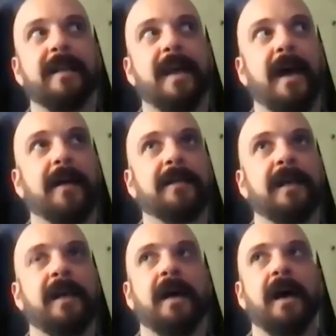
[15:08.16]
that
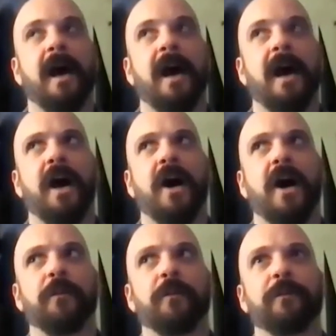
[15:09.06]

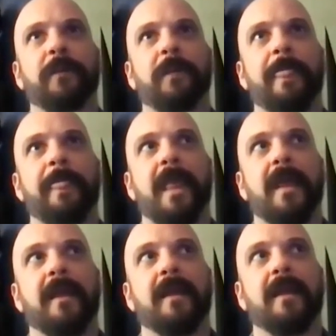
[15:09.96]
um,
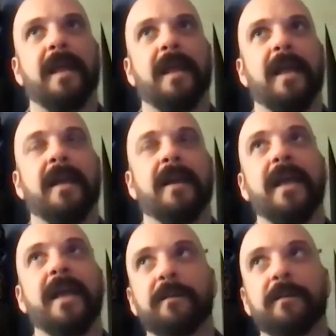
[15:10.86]

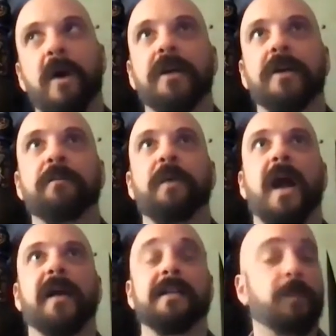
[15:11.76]
it's a modern
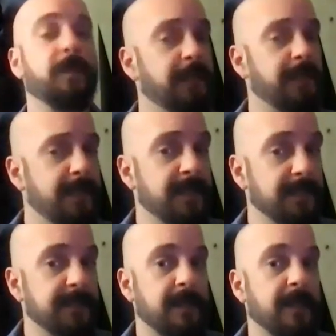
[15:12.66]
practice, which it
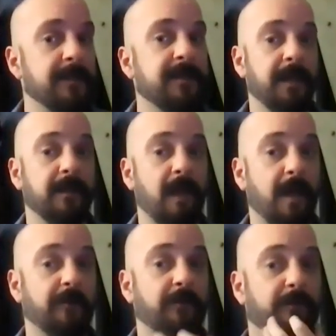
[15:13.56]
is in a
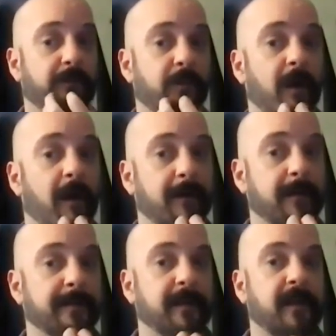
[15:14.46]
lot of
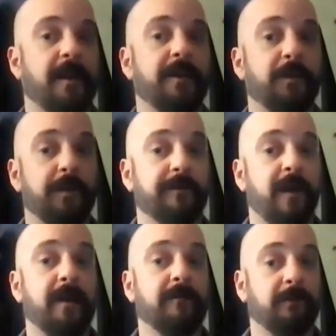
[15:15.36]
regards. A lot of the
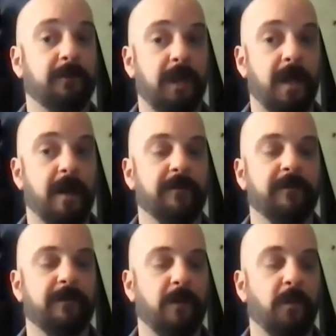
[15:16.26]
revival
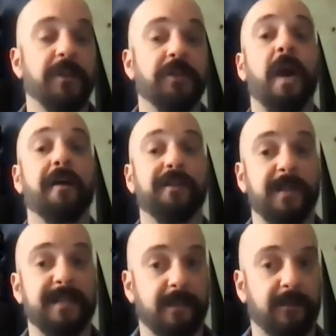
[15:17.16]
of witchcraft
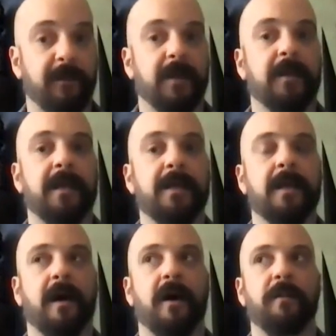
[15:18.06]
specifically
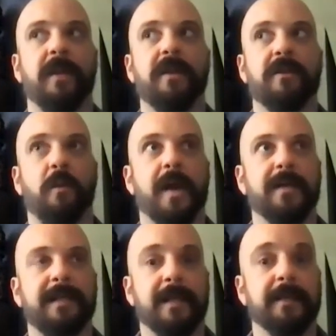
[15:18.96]
in the
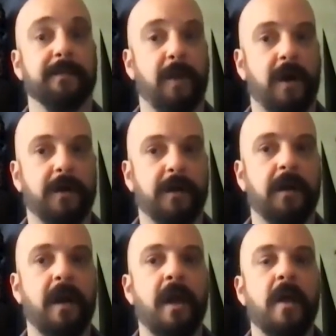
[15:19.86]
West is
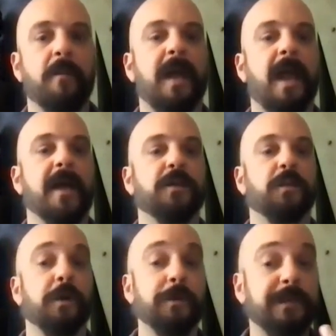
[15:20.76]
modern, but it has
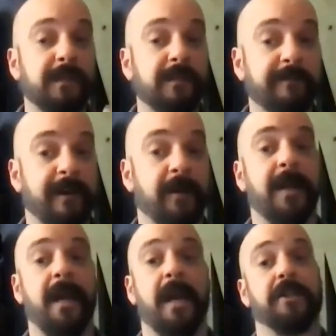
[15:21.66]
roots in
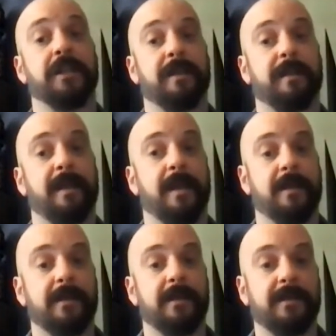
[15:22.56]
very ancient
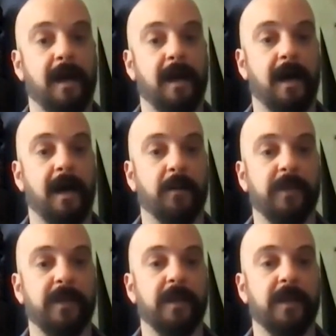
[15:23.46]
things.
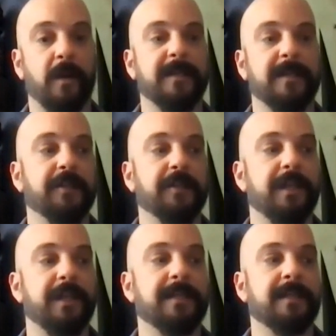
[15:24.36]
It didn't
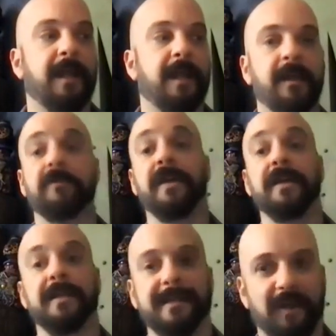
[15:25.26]
just like
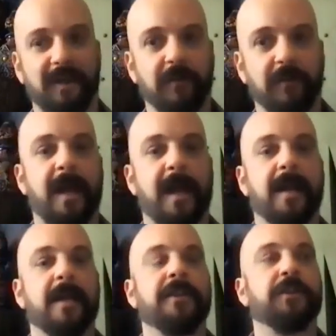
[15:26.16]
invent itself
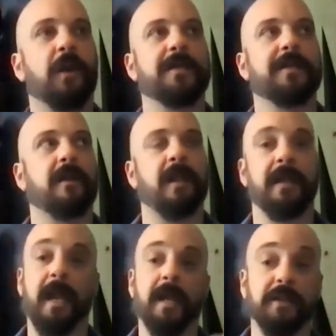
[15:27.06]
overnight. It draws on
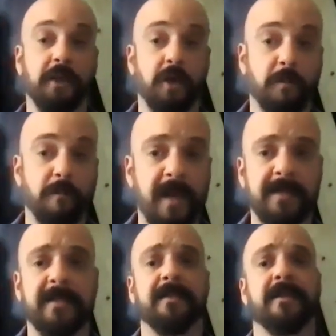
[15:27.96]
like ancient
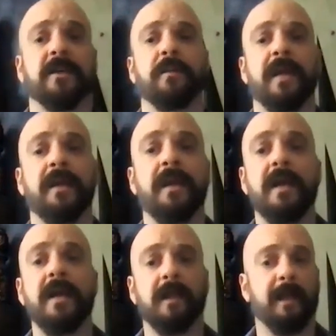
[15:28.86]
Hermeticism and
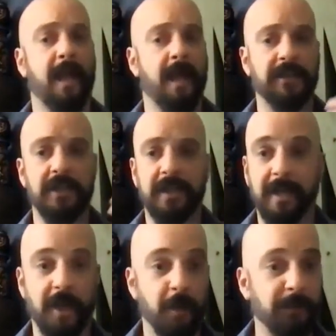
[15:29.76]
like ancient
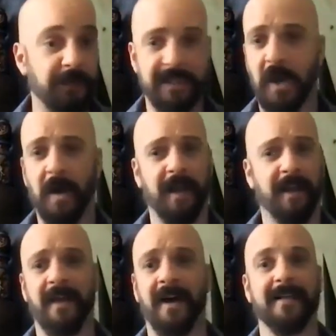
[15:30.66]
Neoplatonic
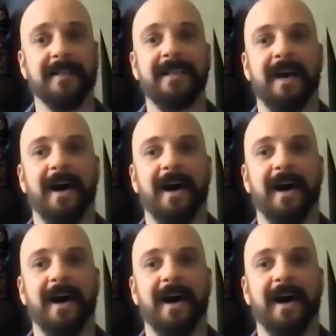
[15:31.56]
thought.